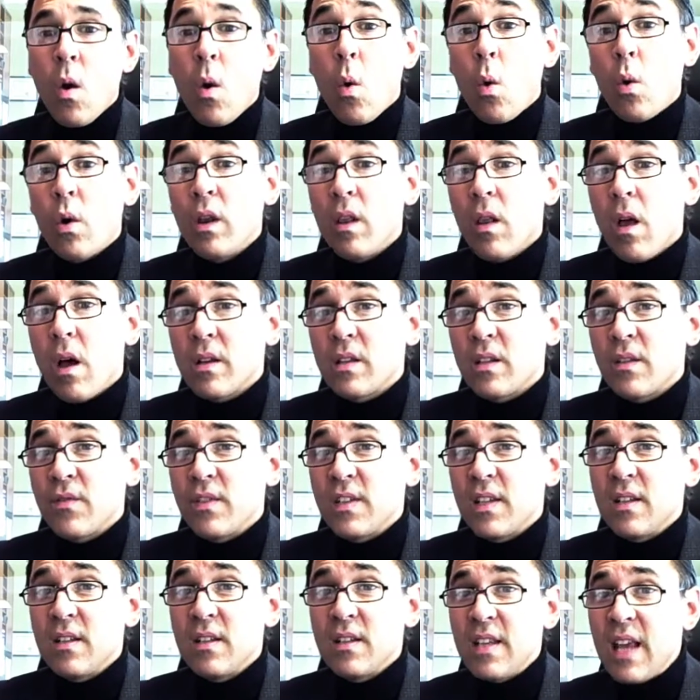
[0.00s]
or a loss of
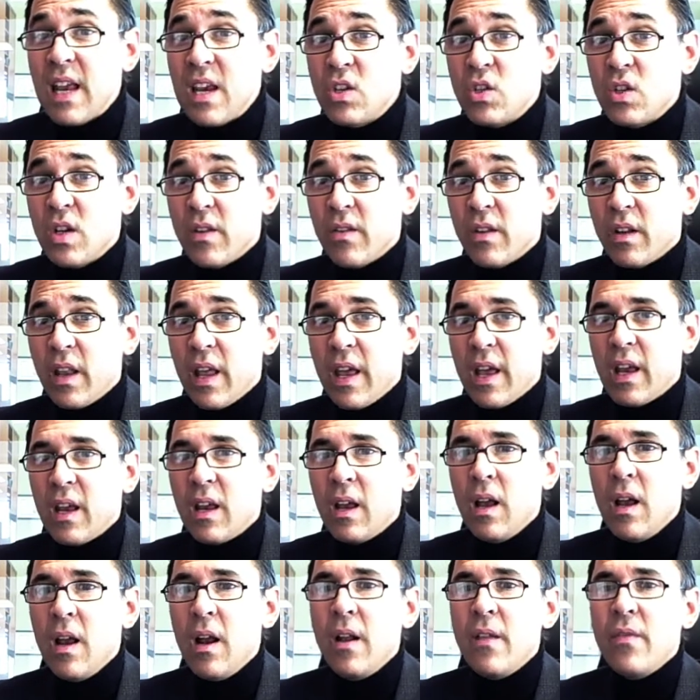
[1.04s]
sensation in the leg
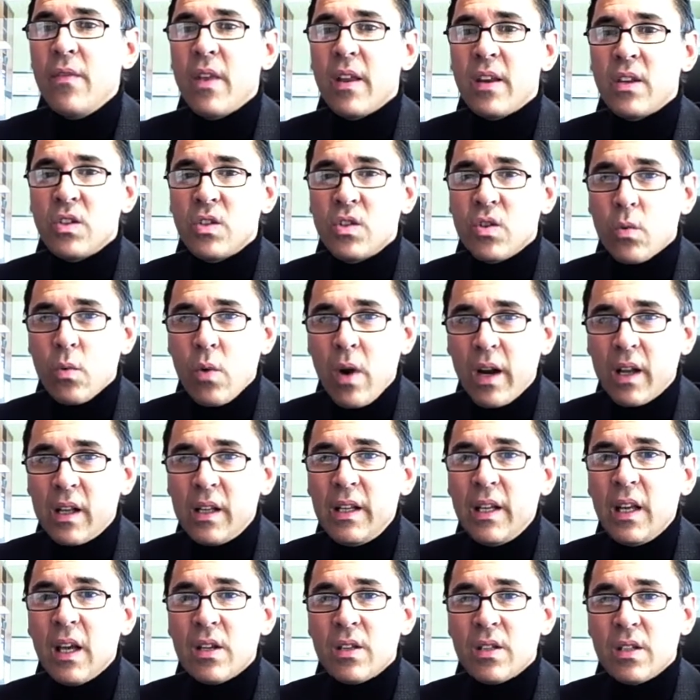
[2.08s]
that is
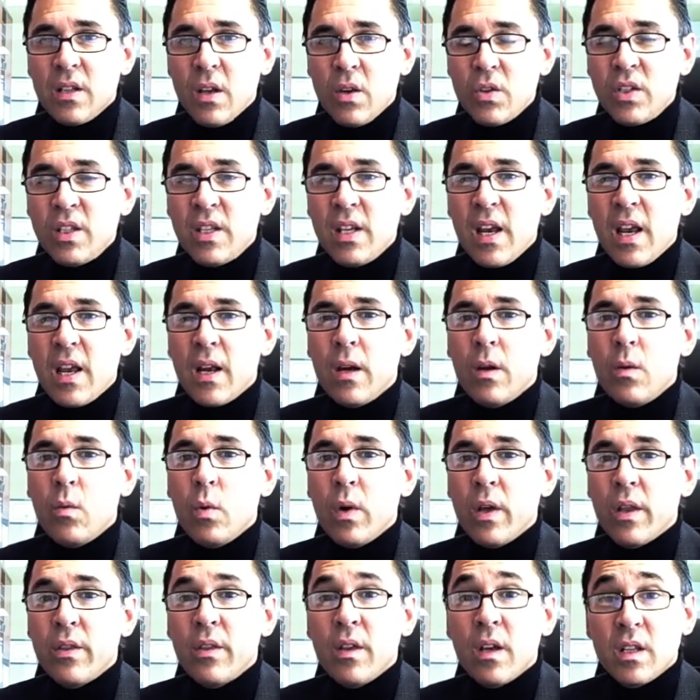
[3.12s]
directly associated
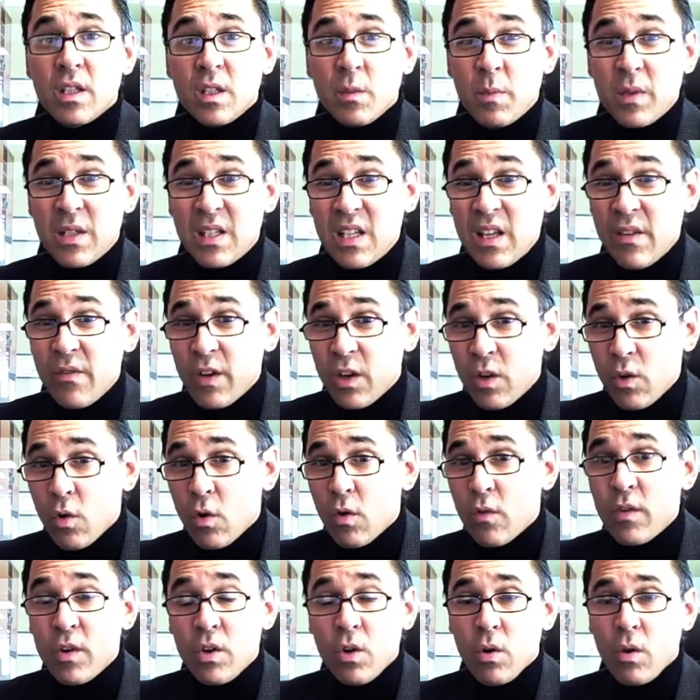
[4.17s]
with a specific
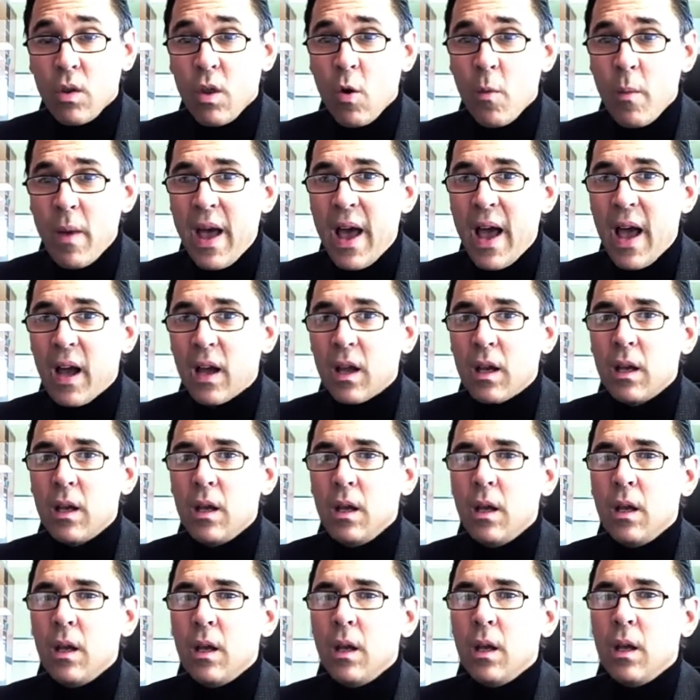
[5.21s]
nerve in your low back.
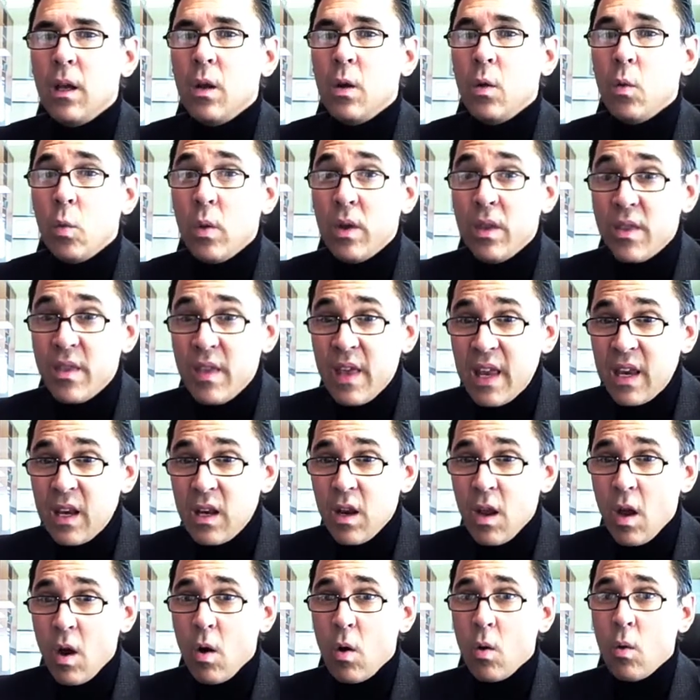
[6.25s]
We then
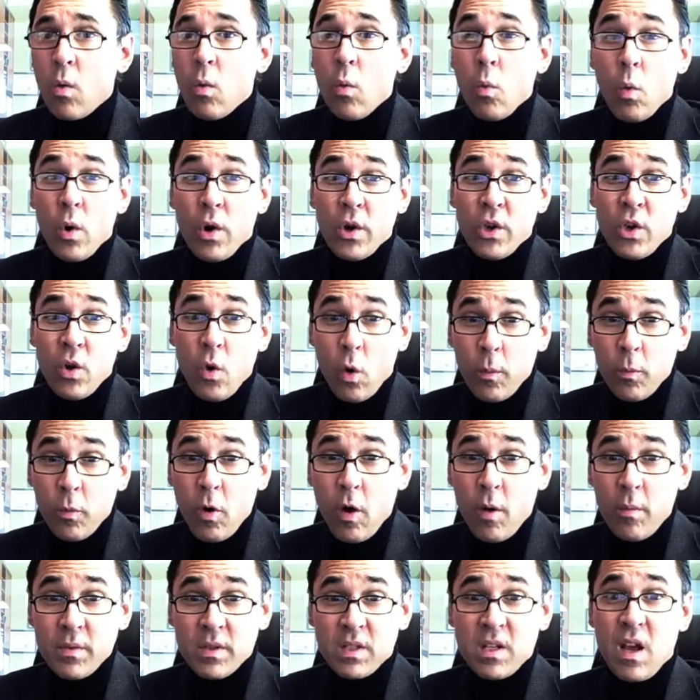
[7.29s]
know where your
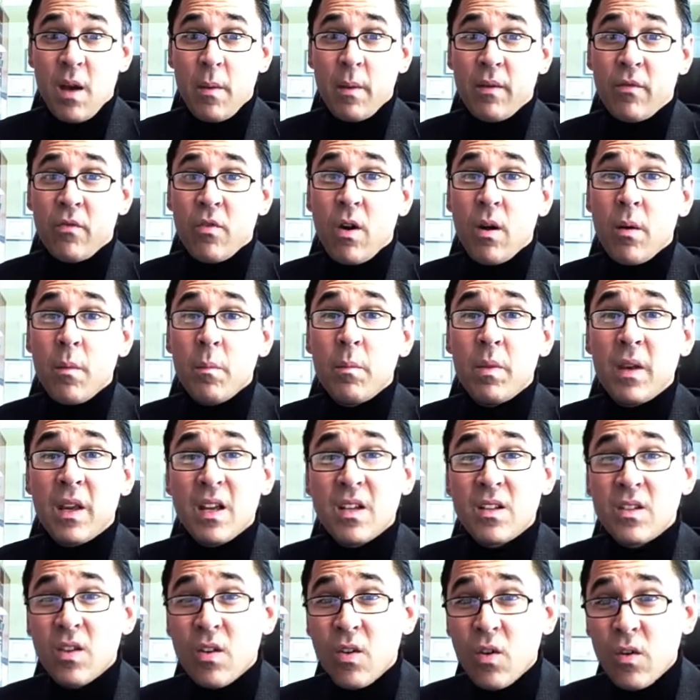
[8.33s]
problem is coming from
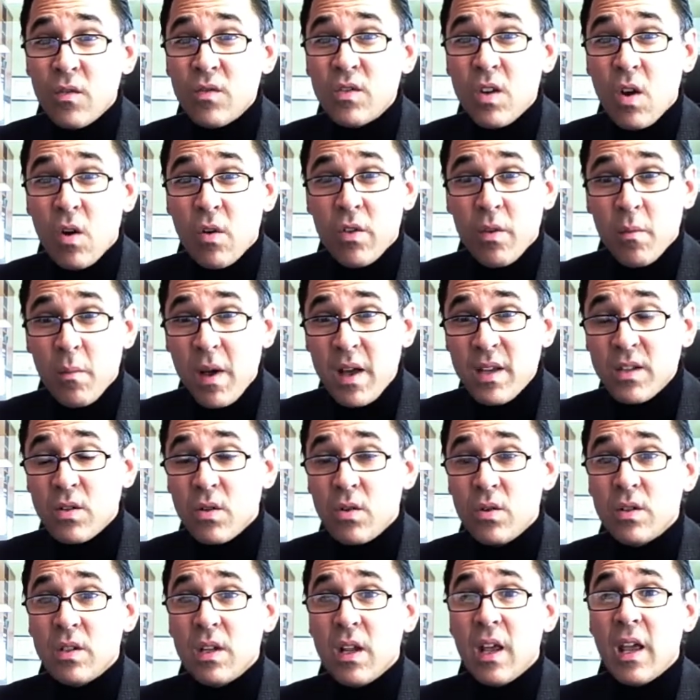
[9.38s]
because the nerves go to the
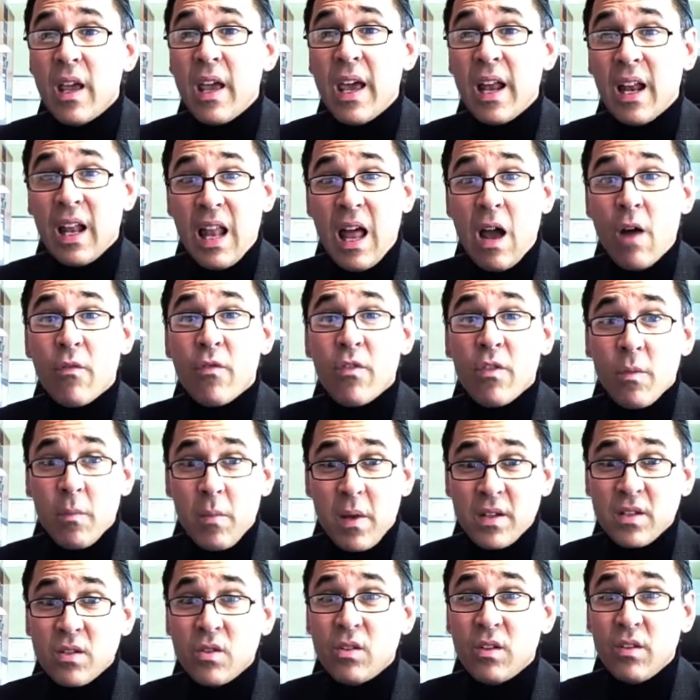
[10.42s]
muscles and allow for the
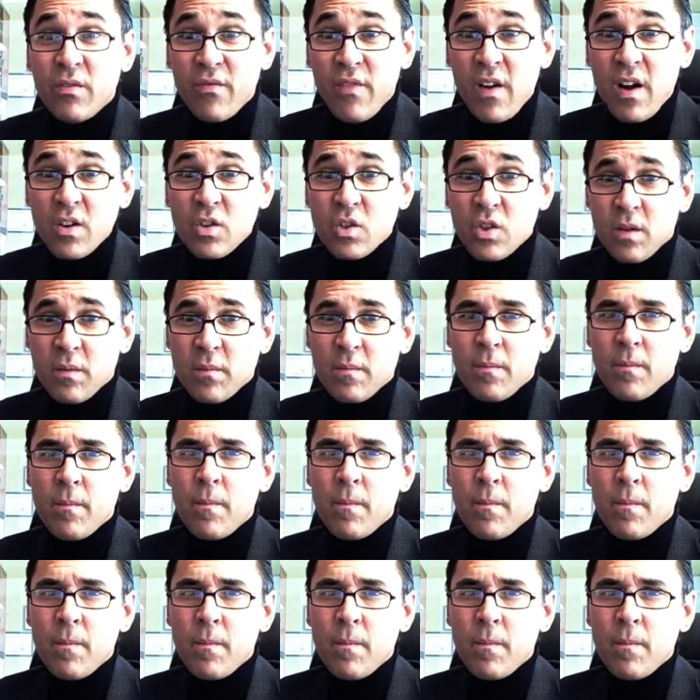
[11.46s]
muscle to function.